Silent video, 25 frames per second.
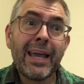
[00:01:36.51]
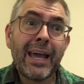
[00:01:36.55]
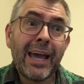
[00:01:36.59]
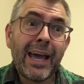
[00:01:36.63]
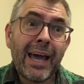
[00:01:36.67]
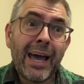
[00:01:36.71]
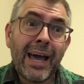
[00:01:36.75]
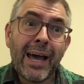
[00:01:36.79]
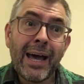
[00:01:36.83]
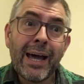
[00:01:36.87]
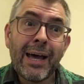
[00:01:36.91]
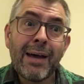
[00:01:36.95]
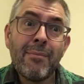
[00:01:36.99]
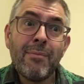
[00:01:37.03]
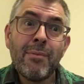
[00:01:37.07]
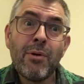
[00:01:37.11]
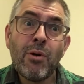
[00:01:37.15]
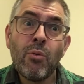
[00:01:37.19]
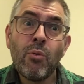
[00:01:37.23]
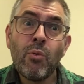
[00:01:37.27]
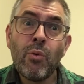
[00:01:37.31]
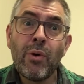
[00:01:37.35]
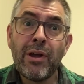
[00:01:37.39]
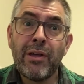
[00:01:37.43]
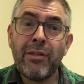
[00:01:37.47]
calm
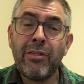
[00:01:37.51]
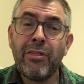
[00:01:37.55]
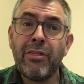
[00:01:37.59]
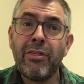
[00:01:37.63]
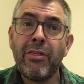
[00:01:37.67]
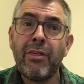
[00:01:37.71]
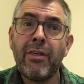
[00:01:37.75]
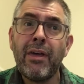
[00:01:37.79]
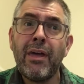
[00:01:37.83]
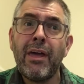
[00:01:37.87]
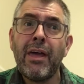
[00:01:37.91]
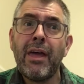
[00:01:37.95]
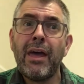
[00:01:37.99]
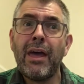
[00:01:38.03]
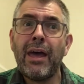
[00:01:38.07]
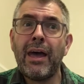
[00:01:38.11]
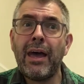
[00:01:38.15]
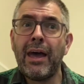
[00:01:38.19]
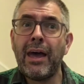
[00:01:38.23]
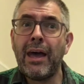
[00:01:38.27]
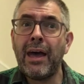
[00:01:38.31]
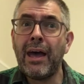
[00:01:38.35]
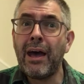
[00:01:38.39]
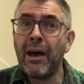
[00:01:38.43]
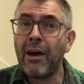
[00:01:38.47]
with
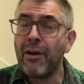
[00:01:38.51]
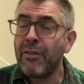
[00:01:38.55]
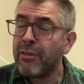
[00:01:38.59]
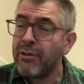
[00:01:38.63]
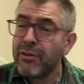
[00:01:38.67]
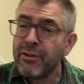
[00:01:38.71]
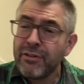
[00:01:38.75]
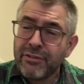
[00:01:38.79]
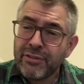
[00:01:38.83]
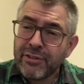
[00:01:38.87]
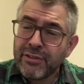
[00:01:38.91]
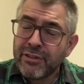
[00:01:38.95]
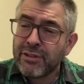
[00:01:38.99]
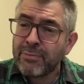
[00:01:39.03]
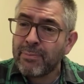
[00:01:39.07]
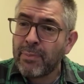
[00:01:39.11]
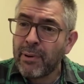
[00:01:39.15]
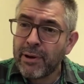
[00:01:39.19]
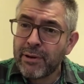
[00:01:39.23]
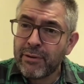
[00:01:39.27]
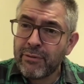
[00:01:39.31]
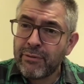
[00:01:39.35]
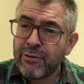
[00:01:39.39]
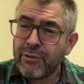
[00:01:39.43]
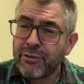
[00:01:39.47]
others in
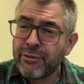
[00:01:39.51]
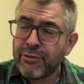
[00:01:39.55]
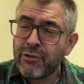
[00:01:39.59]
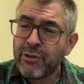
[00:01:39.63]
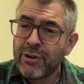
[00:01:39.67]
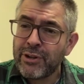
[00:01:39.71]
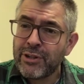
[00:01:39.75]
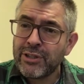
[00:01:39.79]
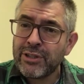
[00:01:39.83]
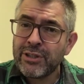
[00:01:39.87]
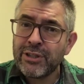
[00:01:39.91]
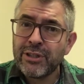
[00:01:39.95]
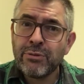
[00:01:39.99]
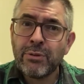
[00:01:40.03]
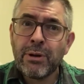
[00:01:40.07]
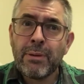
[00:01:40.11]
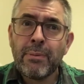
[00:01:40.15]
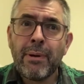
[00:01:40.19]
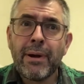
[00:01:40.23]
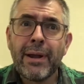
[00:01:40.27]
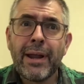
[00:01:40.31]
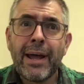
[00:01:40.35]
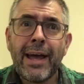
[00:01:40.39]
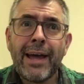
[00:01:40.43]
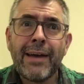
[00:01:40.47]
spite of frustrations we
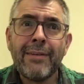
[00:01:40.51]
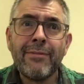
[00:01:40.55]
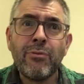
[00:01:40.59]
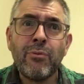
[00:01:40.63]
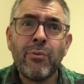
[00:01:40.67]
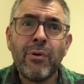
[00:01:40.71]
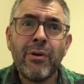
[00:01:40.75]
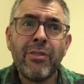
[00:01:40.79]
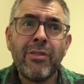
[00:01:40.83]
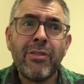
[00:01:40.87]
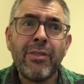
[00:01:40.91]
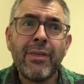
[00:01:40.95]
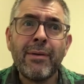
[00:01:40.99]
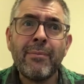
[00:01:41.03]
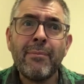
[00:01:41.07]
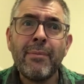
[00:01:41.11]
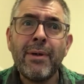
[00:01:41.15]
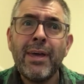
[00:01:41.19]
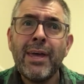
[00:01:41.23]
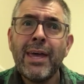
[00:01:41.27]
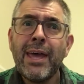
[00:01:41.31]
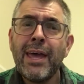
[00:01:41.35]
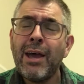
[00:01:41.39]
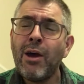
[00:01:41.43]
might have with them?